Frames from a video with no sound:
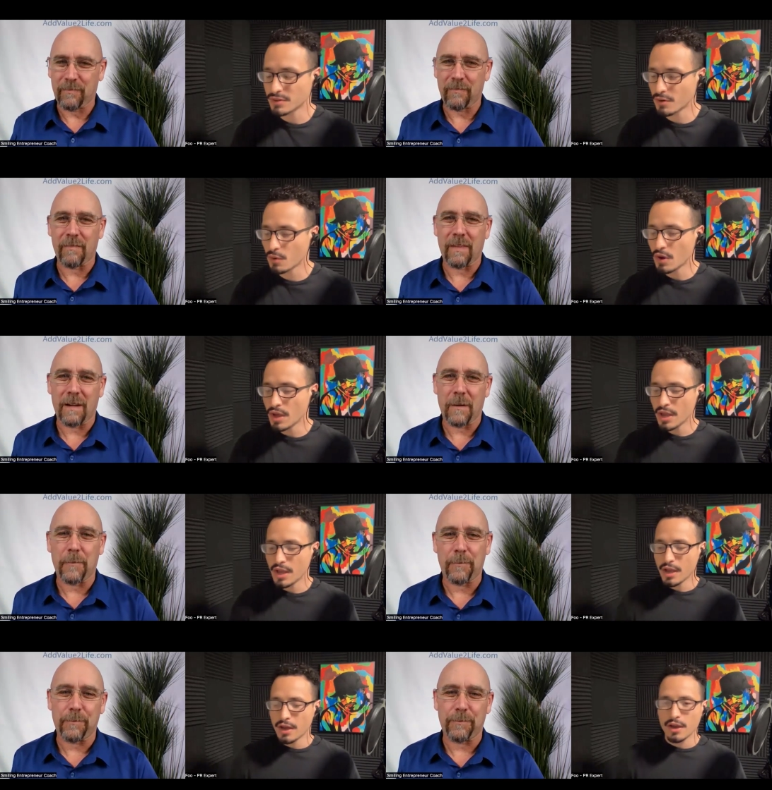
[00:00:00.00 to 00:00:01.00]
Speaker 1: So
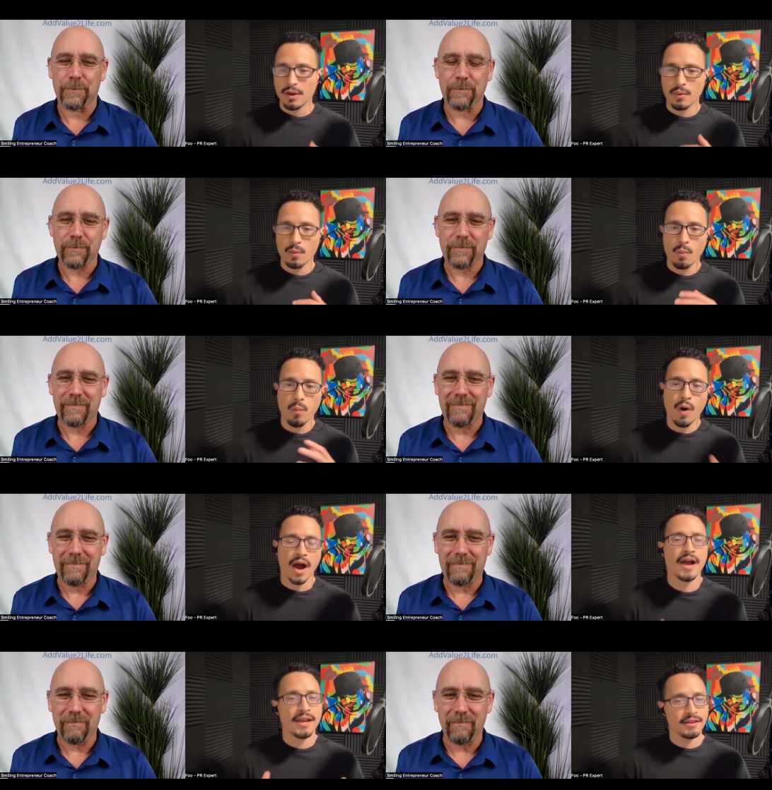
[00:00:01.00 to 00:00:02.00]

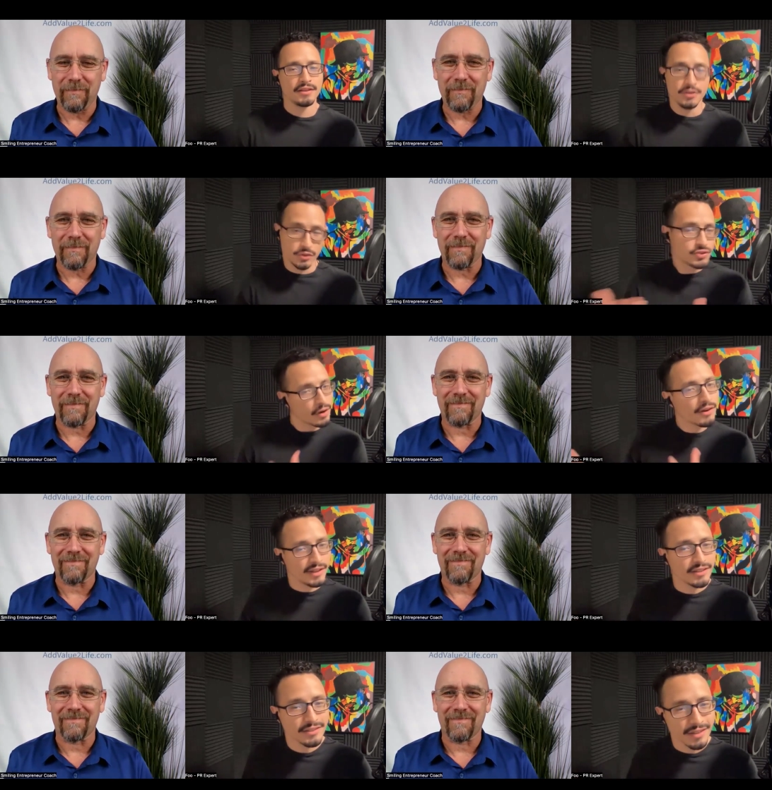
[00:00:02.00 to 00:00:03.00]
why did you
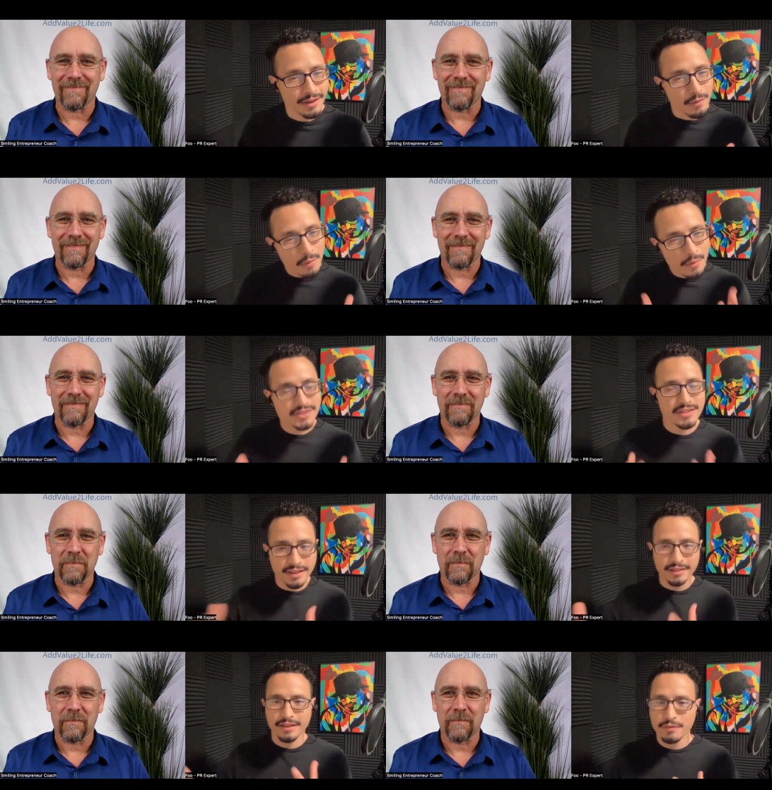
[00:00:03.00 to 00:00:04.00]
start this? Like, what was
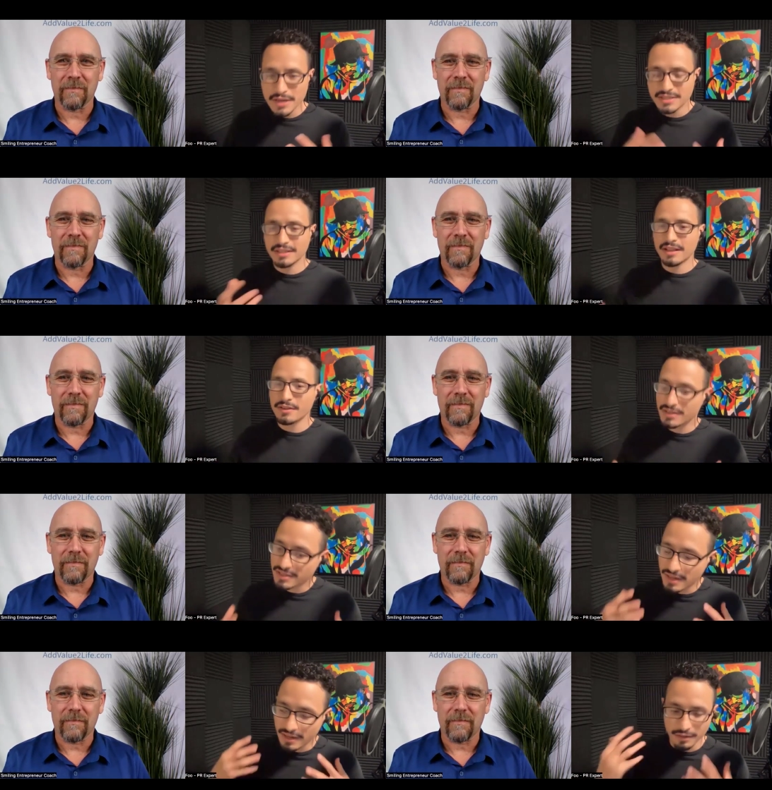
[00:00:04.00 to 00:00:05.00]
the, the reason that you
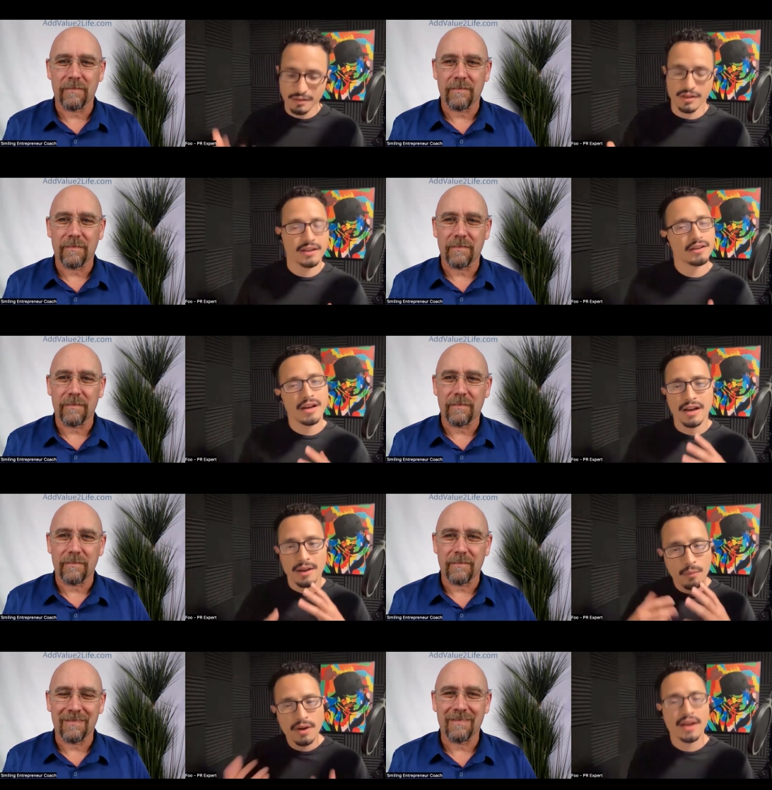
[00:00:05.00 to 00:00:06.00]
decided, look,
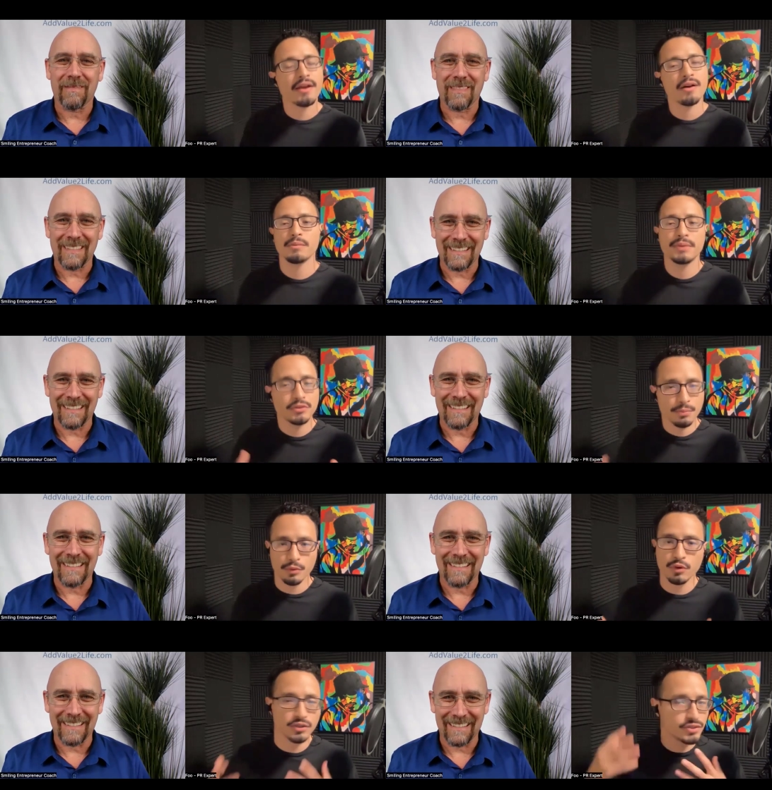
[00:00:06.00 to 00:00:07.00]
I want to help
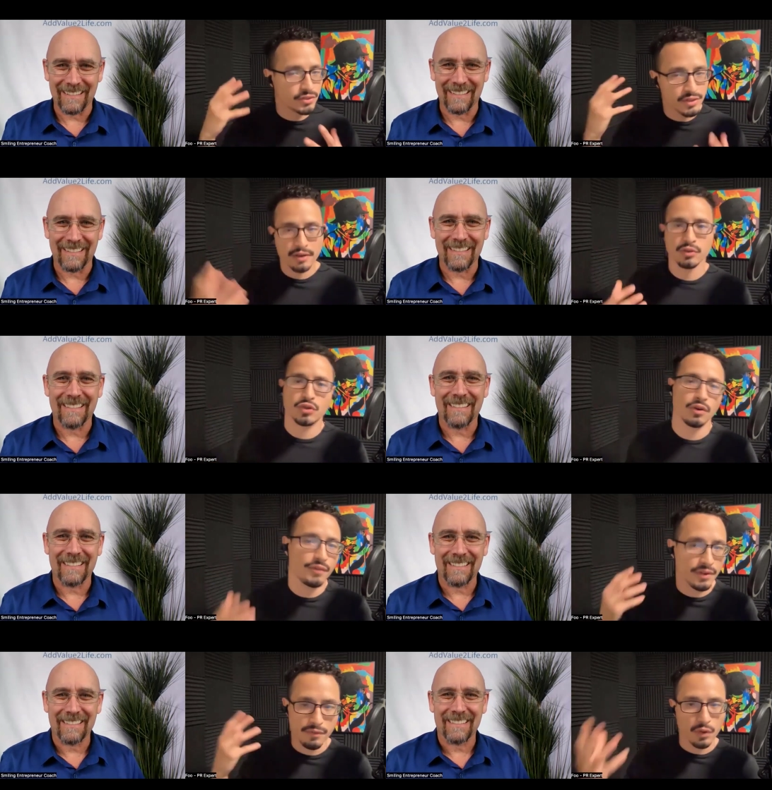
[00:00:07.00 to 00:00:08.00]
entrepreneurs to take control of their